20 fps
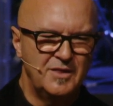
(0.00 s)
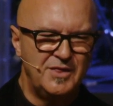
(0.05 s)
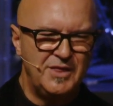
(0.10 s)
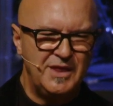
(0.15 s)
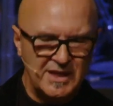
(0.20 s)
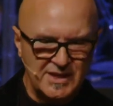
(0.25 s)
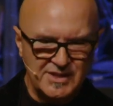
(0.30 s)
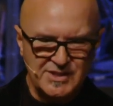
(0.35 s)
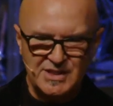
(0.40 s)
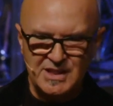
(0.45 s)

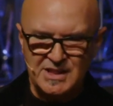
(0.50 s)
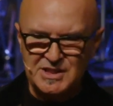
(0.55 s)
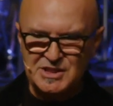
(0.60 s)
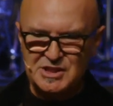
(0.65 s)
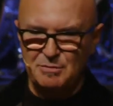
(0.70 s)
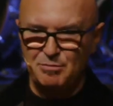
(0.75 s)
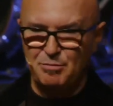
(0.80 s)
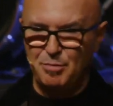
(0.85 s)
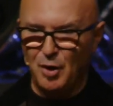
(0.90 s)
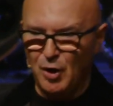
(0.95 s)
This
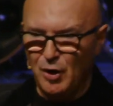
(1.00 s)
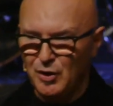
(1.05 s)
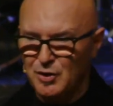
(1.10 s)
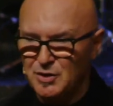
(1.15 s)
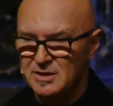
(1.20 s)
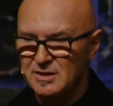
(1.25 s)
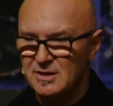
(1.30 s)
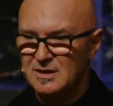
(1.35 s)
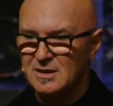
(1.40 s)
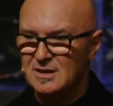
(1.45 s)
is
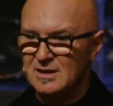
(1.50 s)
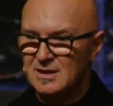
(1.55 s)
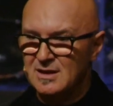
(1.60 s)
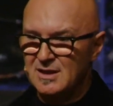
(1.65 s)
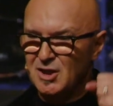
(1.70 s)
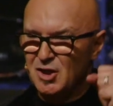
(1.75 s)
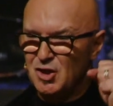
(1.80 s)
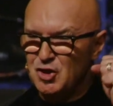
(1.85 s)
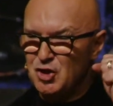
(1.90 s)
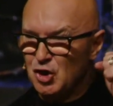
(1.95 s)
about
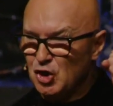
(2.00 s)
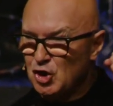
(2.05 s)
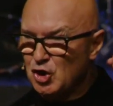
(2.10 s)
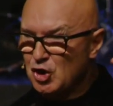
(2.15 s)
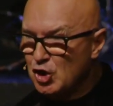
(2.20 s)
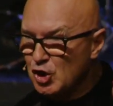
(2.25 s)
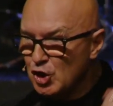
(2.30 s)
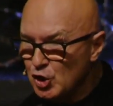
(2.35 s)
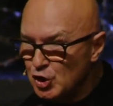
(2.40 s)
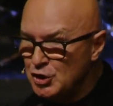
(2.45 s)
the
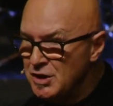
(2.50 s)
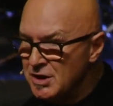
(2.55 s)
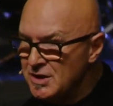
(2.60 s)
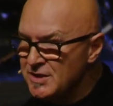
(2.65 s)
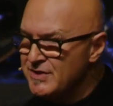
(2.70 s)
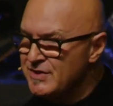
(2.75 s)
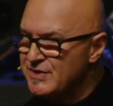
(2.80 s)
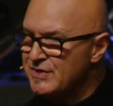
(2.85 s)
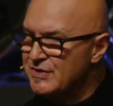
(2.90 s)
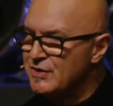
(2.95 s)

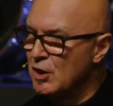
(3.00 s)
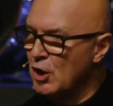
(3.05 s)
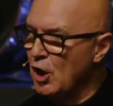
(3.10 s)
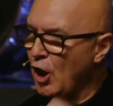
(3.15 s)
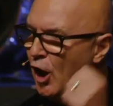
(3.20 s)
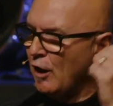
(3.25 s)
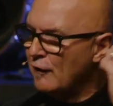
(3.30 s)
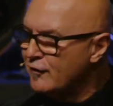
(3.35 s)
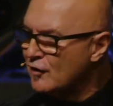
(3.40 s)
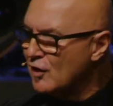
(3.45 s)
goodness
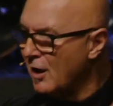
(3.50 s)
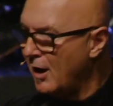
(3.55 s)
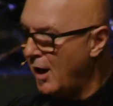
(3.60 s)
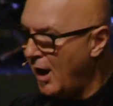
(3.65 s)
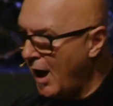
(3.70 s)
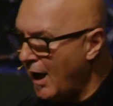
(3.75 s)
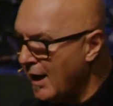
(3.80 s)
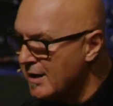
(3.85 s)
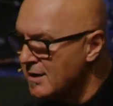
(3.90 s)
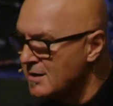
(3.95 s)
of
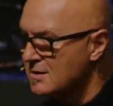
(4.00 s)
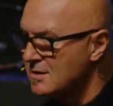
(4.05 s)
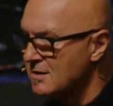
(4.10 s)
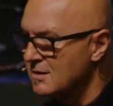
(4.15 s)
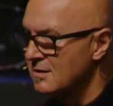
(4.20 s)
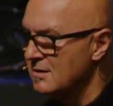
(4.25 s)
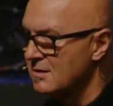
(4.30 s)
God.